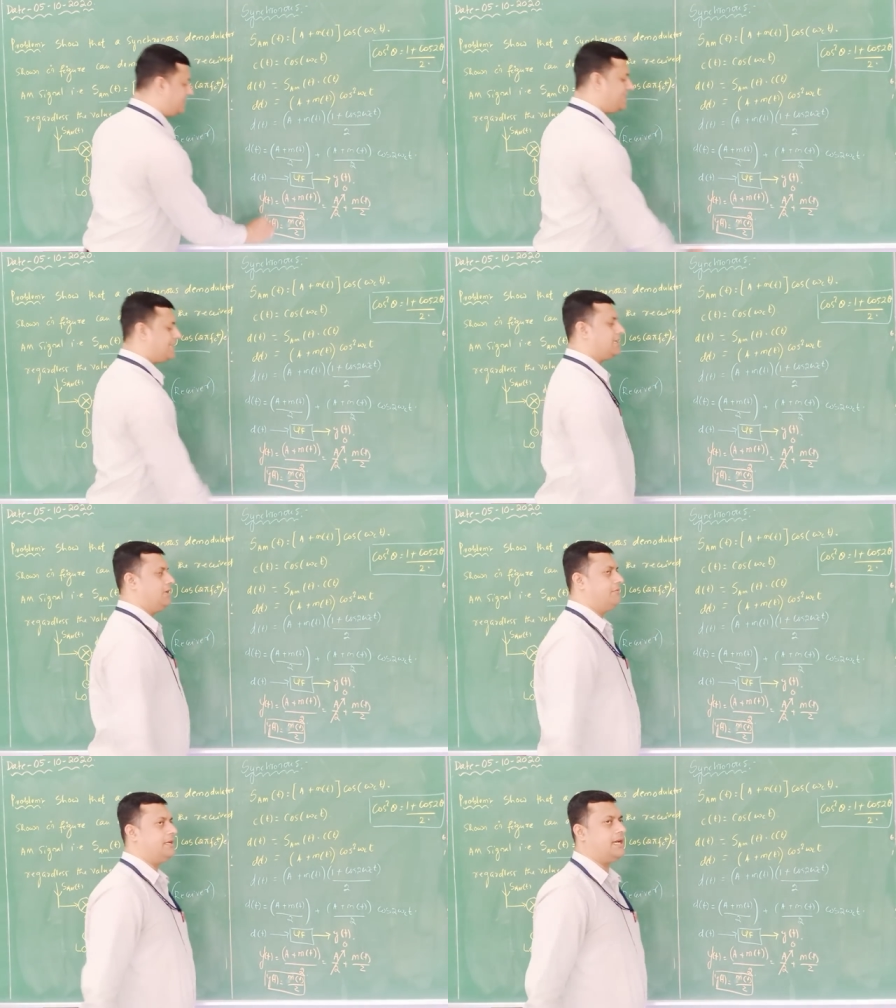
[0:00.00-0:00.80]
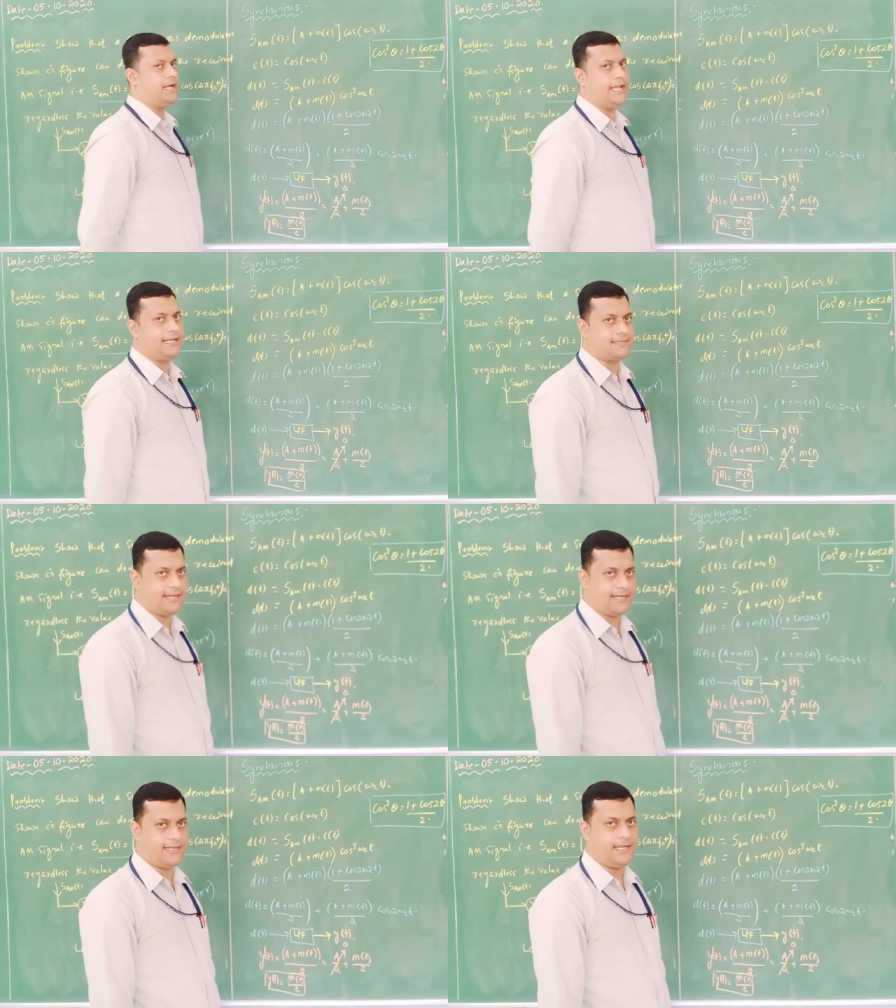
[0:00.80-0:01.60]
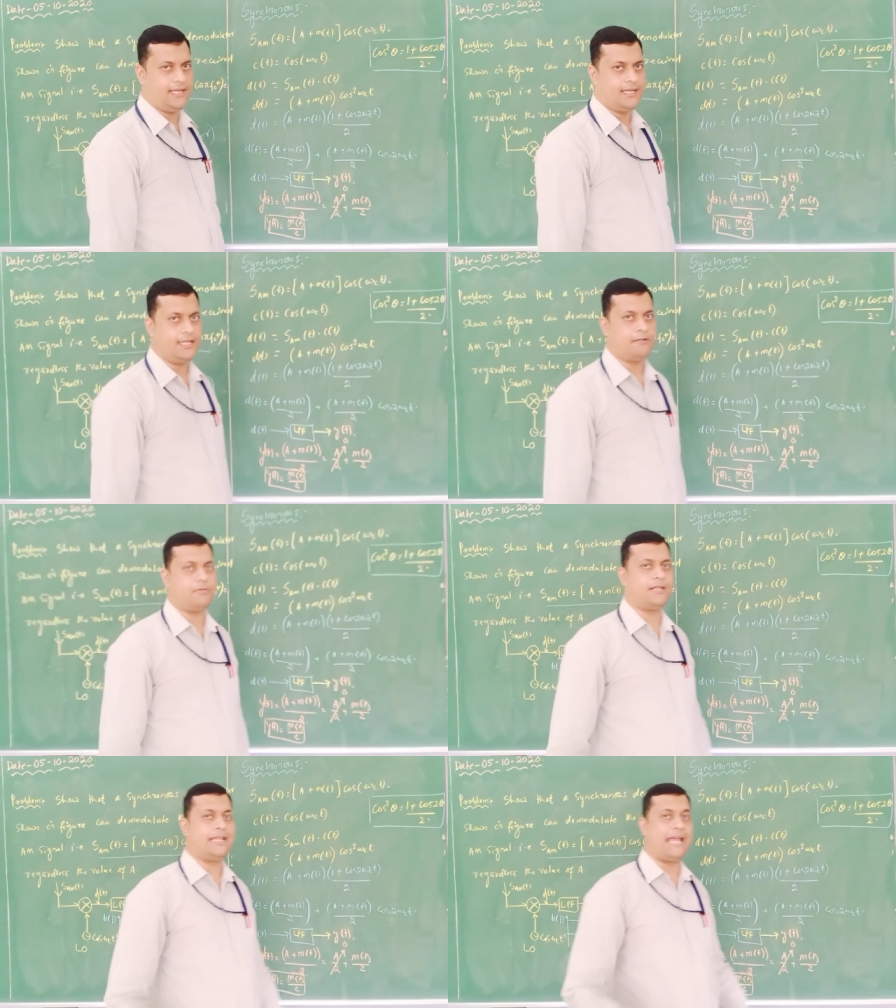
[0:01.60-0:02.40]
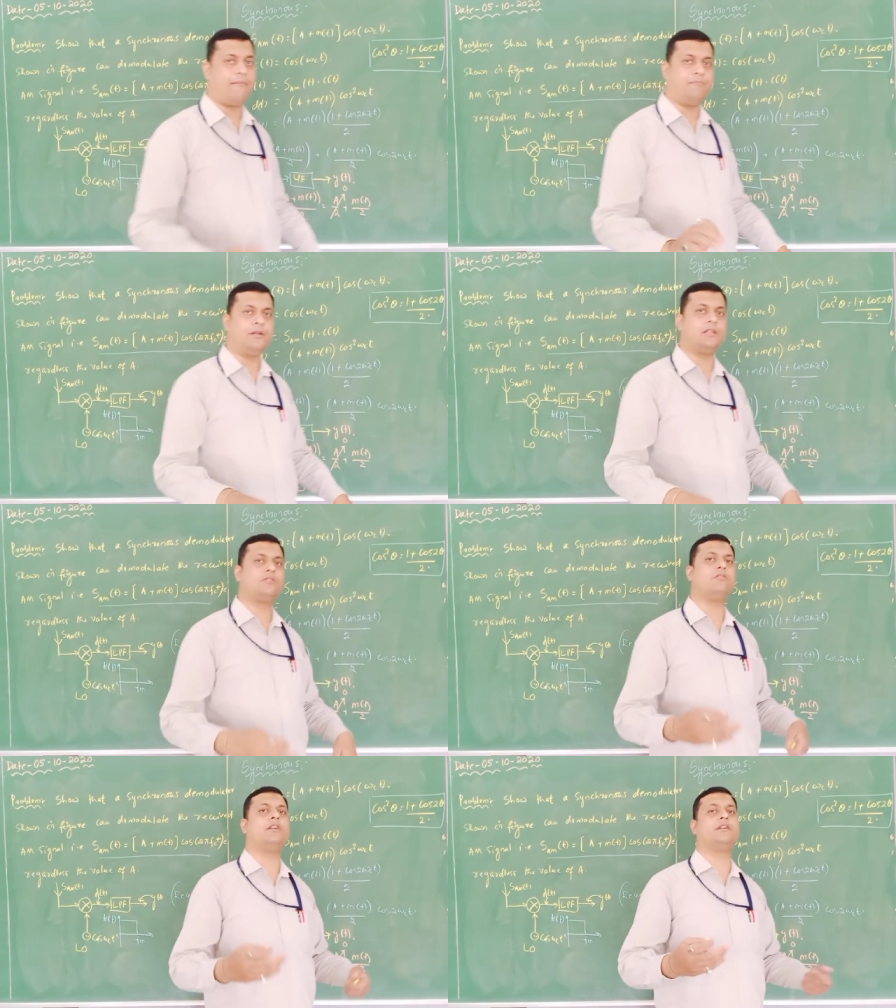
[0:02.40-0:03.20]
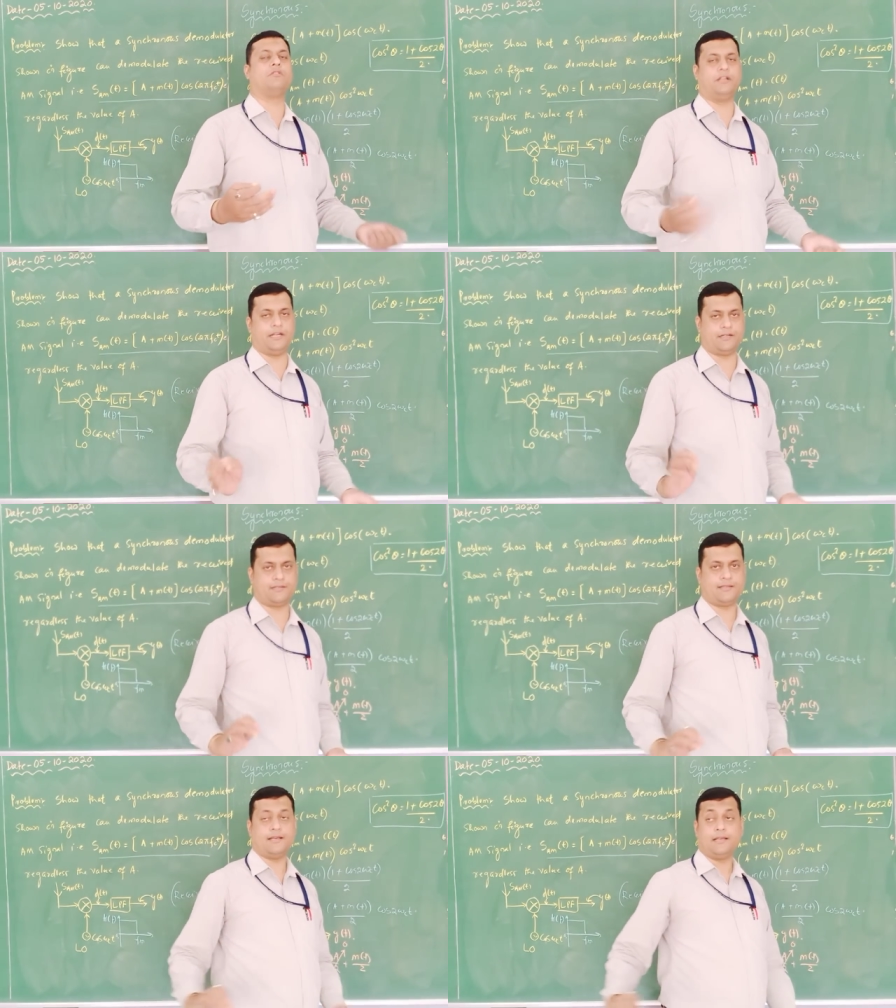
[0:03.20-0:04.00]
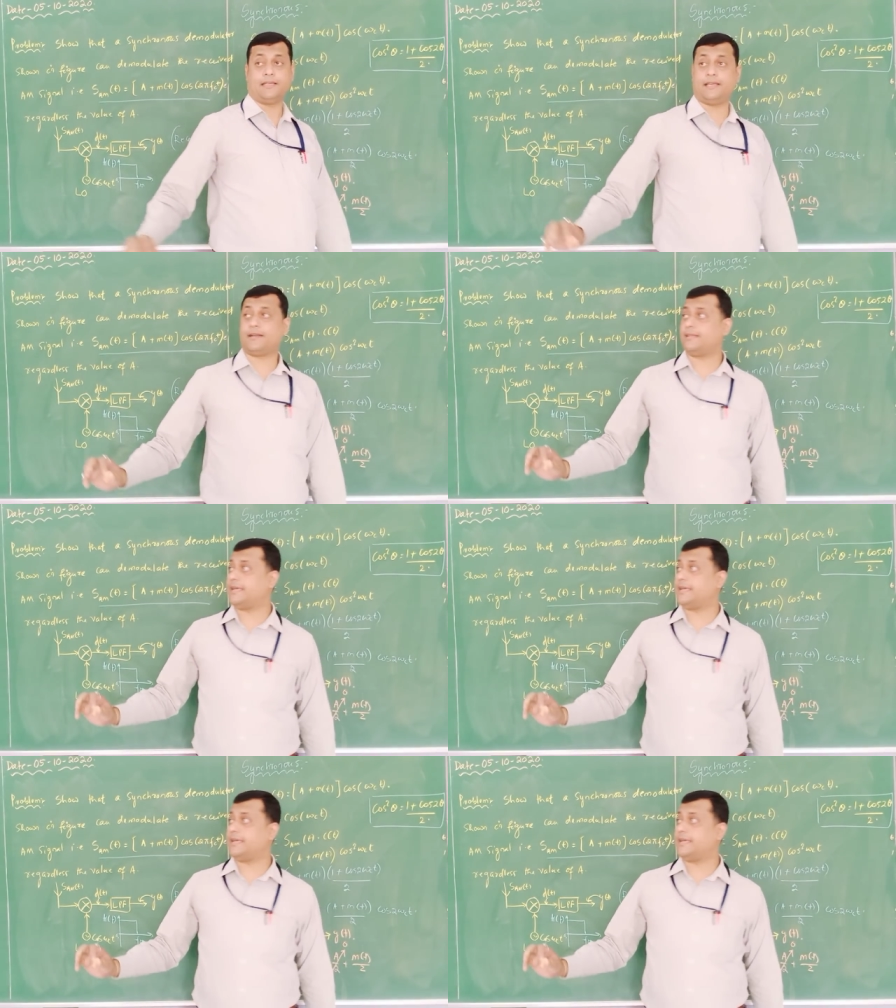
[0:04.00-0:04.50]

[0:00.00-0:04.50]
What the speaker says: signal we are extracting, but the amplitude deteriorates. Here the